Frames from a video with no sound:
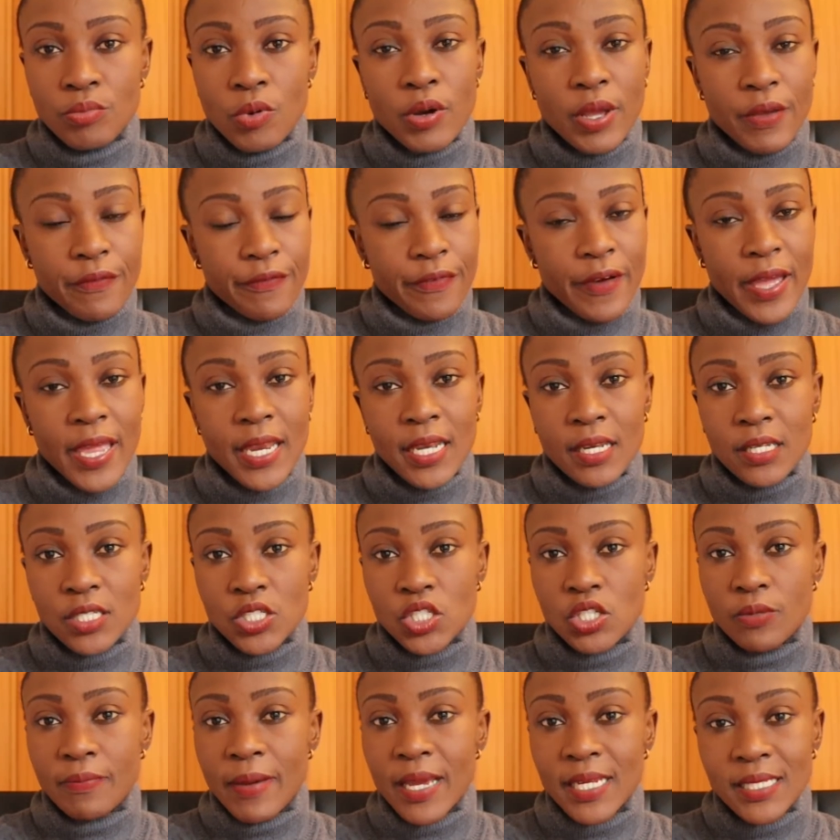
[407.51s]
okay fine
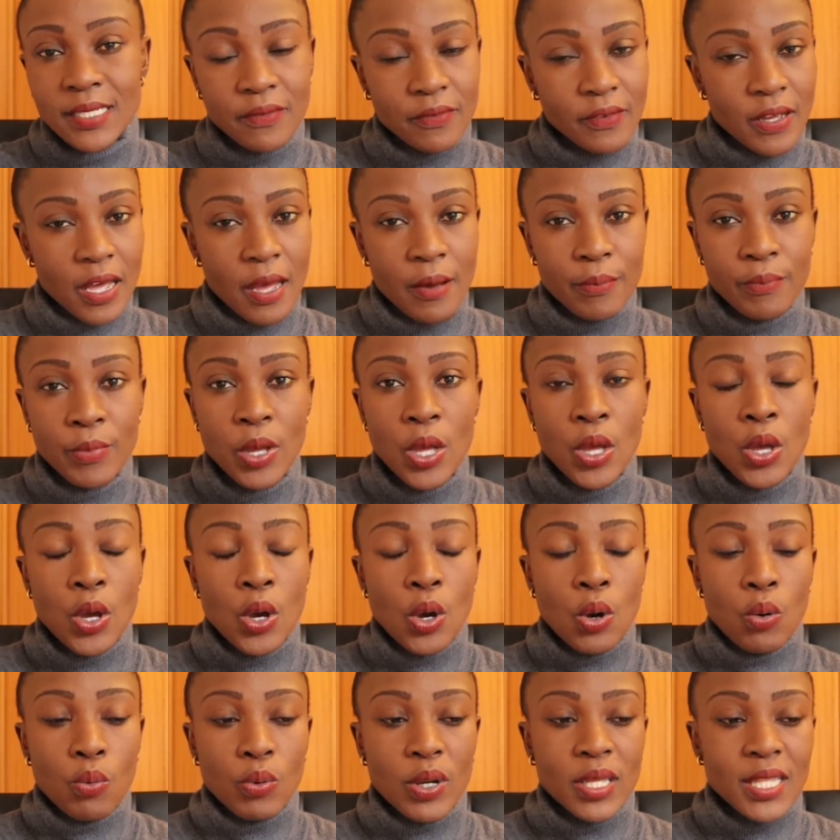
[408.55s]
she might have come
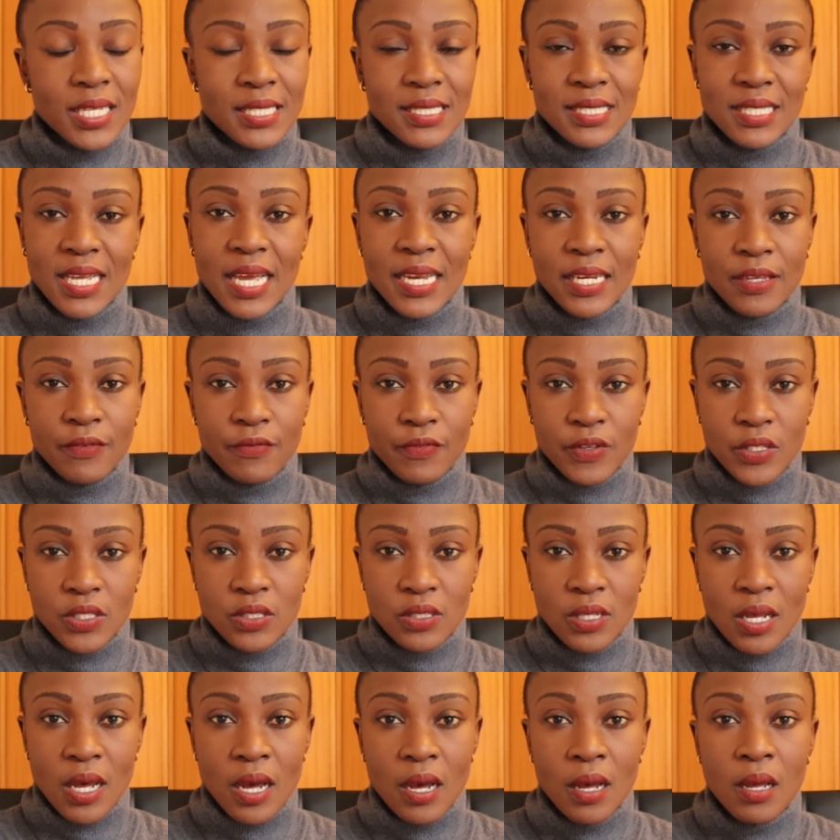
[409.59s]
with a study
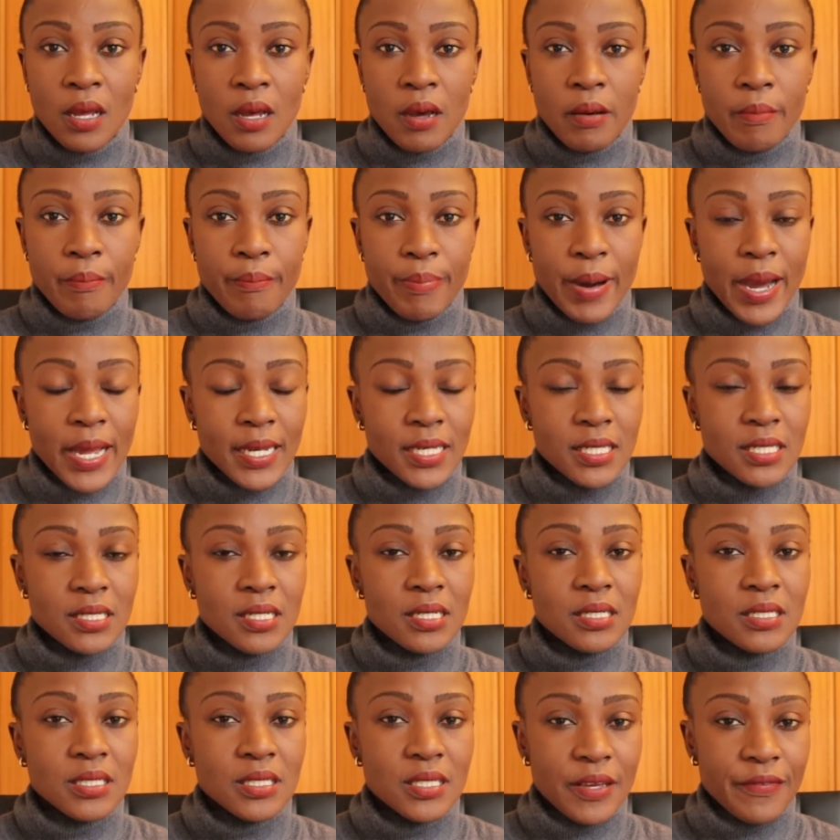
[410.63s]
visa but
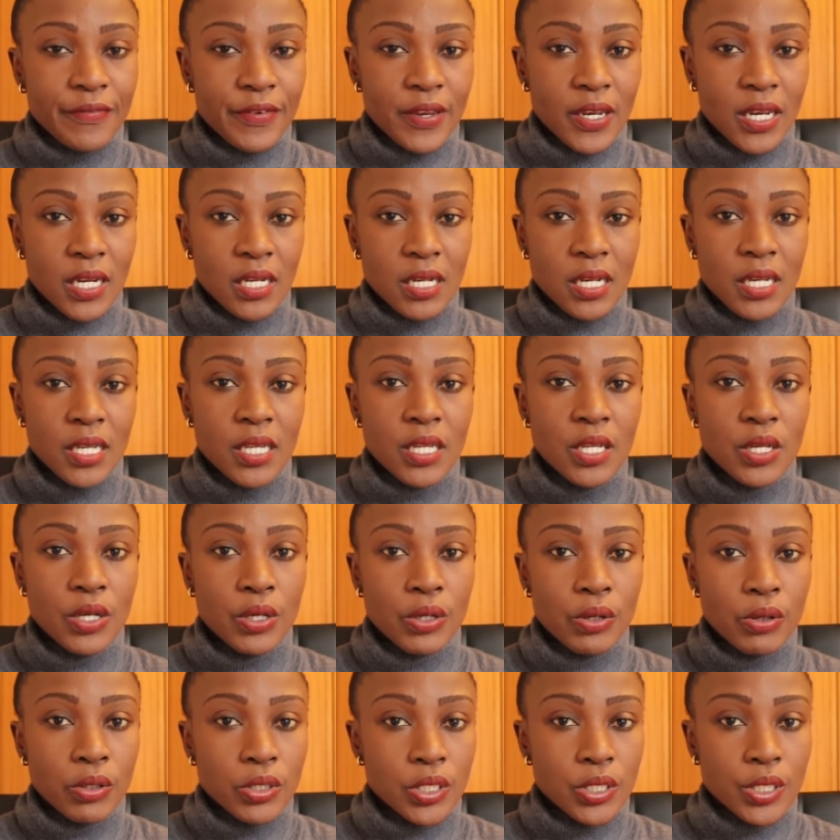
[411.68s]
definitely
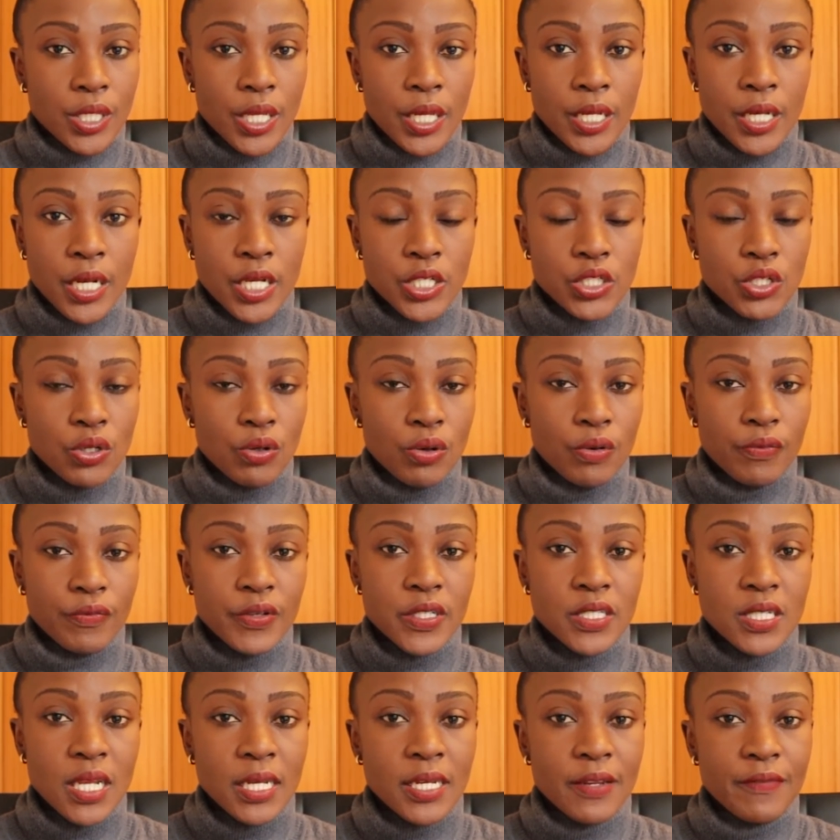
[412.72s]
not the national
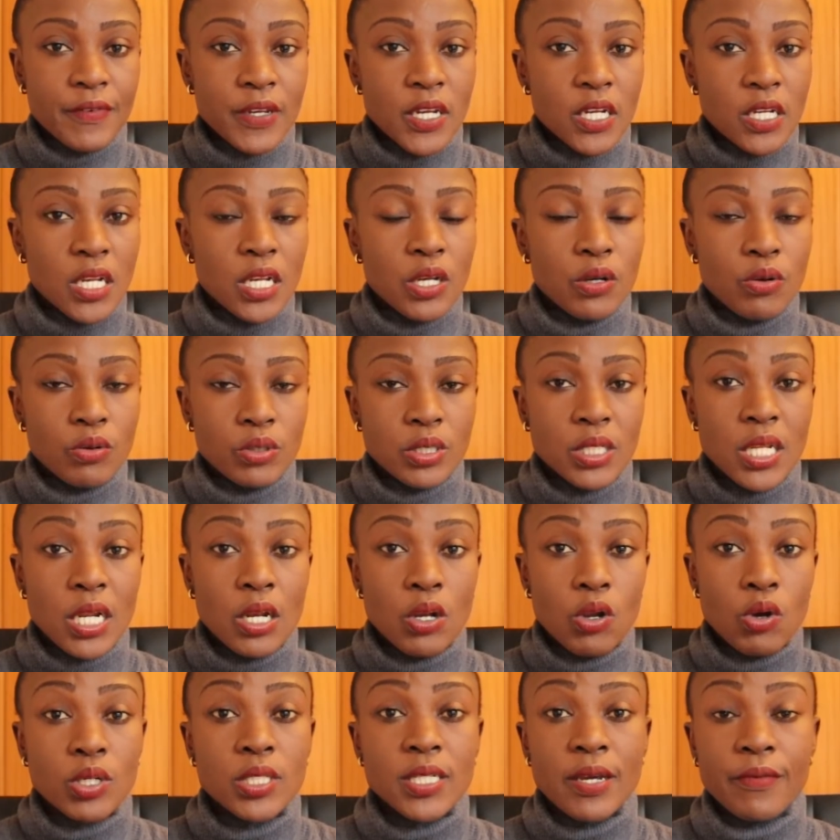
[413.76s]
visa definitely not the
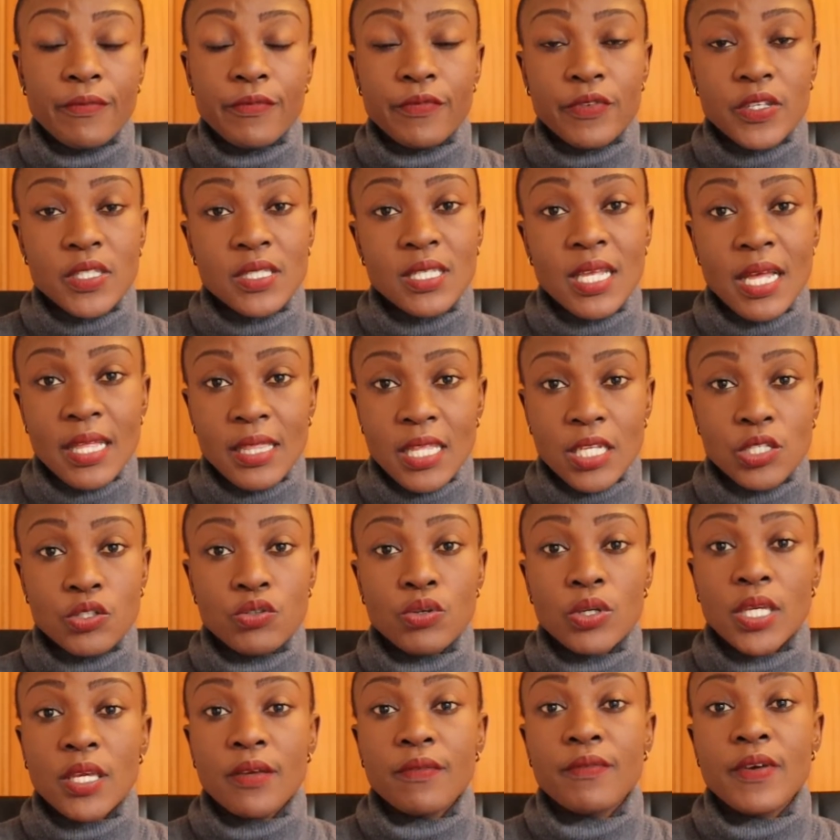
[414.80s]
long-term visa that
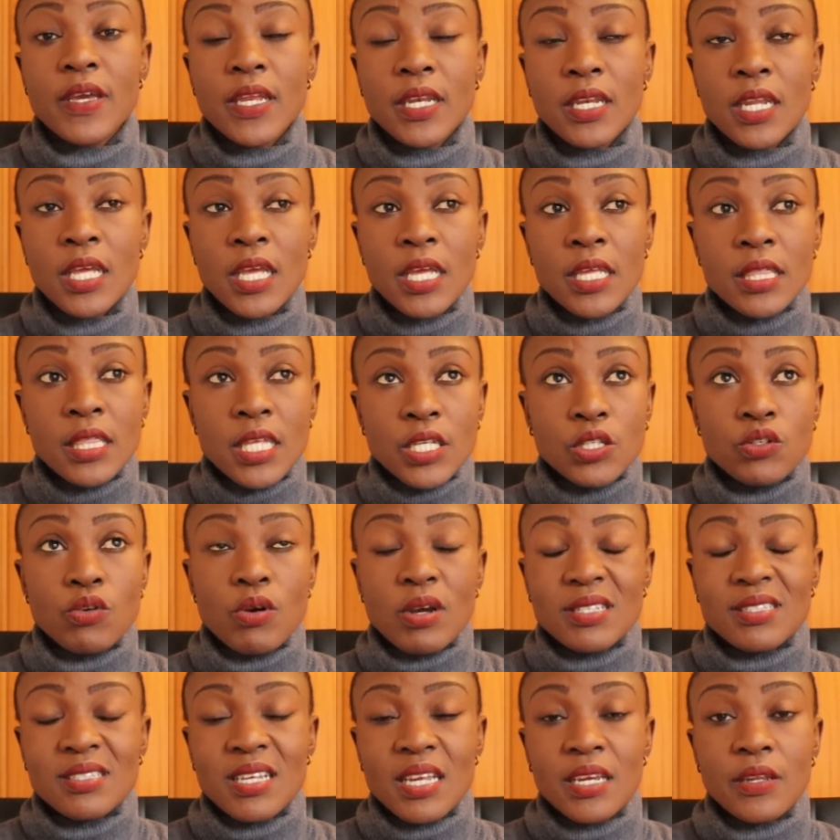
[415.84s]
you're given that you
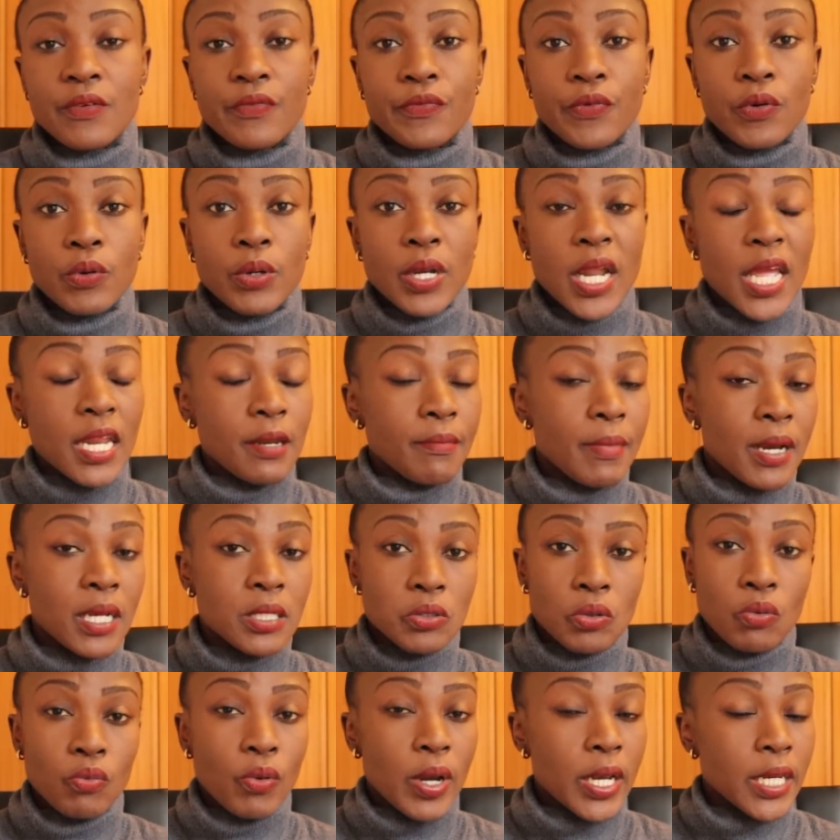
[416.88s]
can study for nine
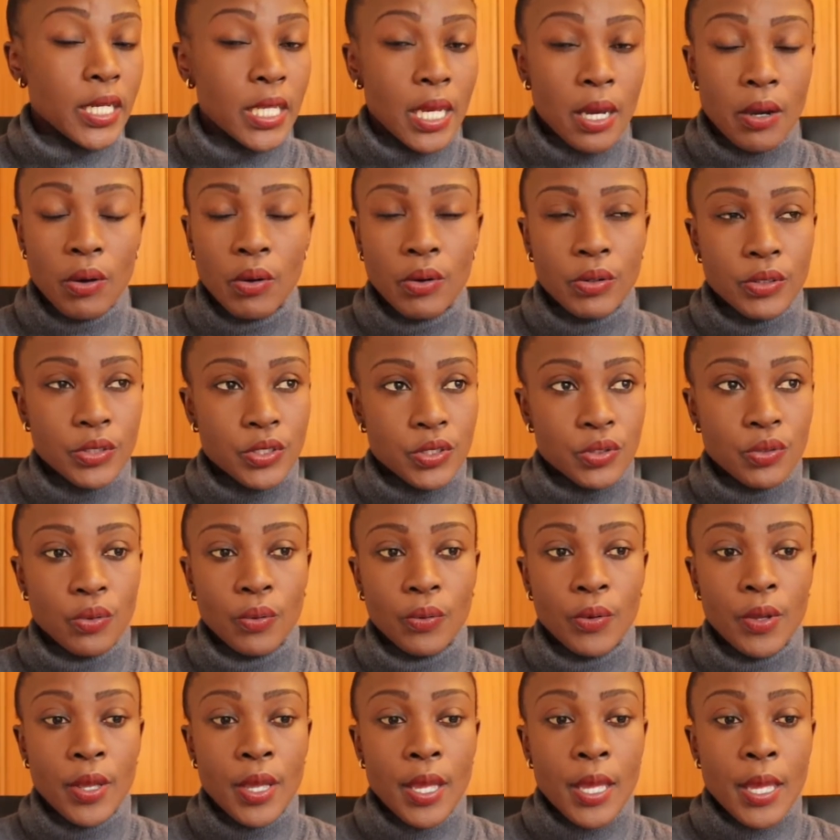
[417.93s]
months or one year or
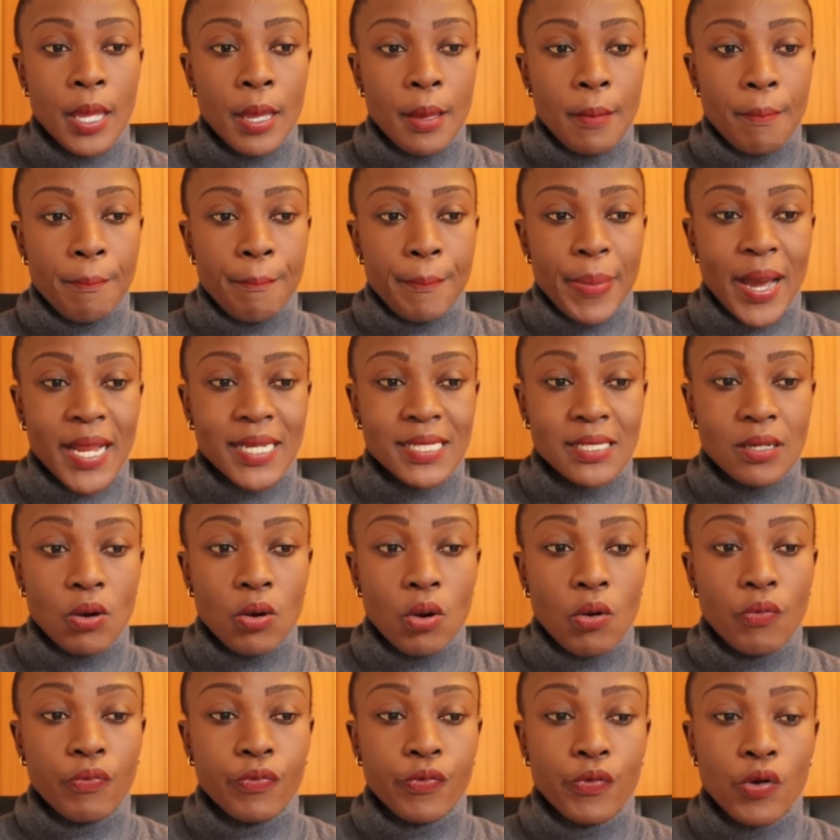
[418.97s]
so but
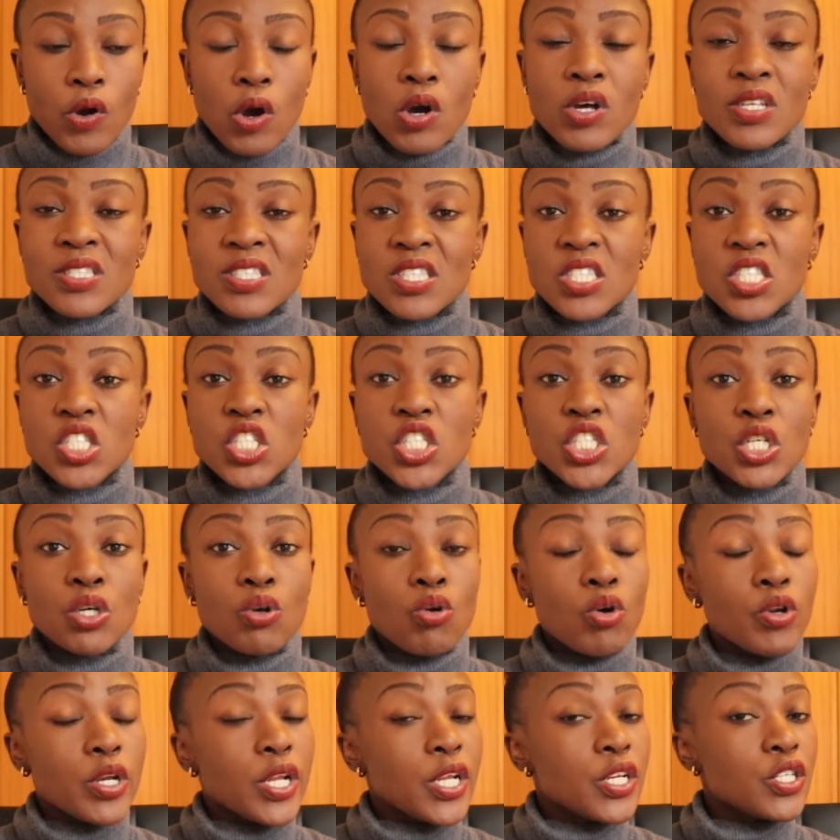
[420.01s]
of course she
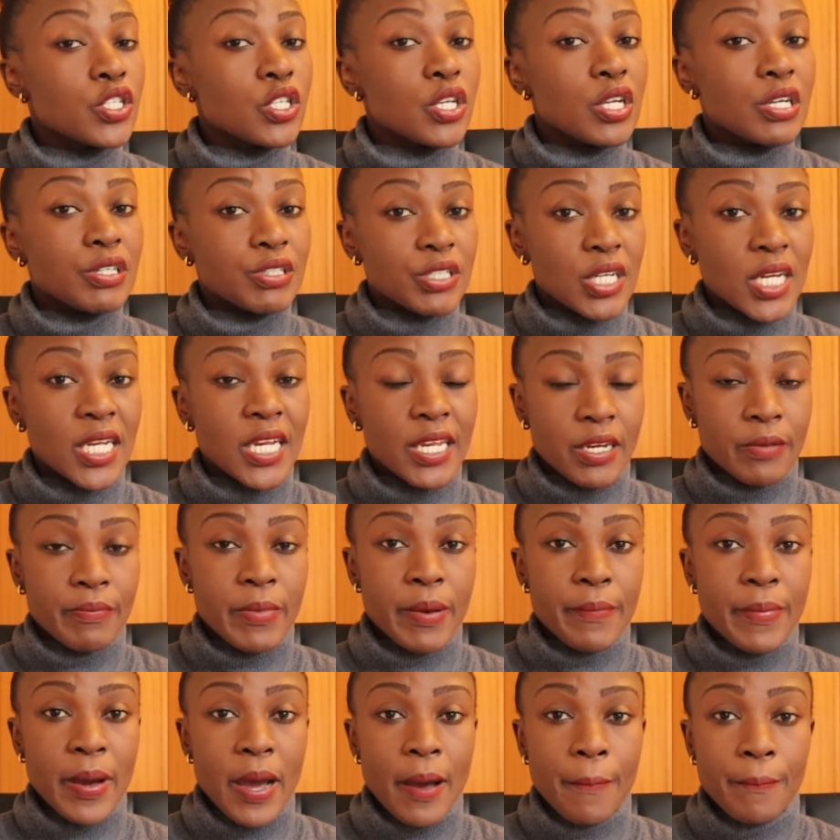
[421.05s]
couldn't really
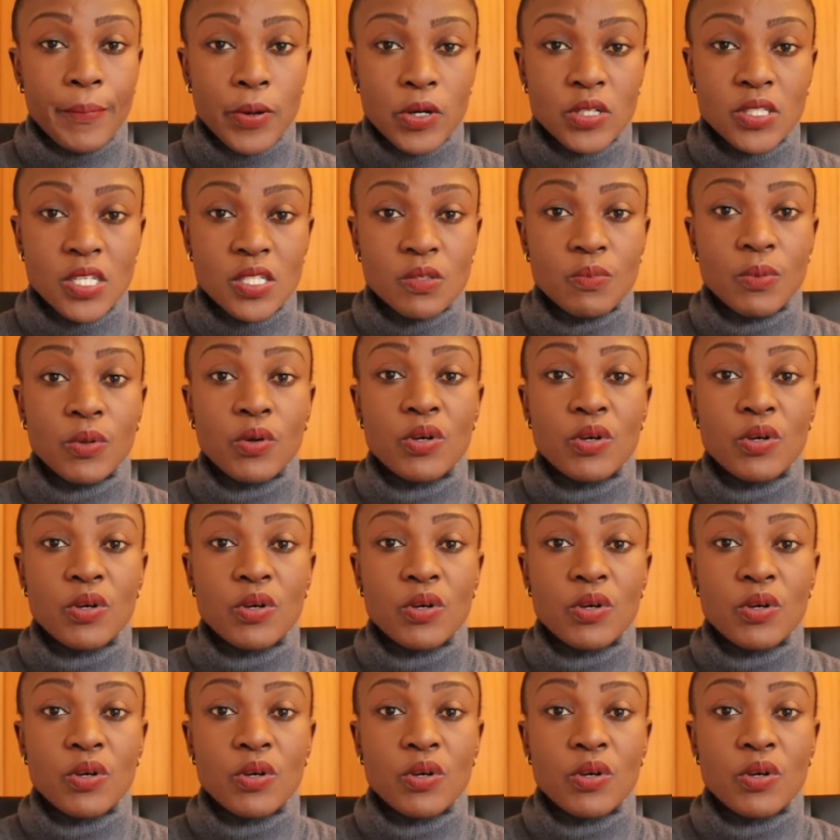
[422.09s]
remember her process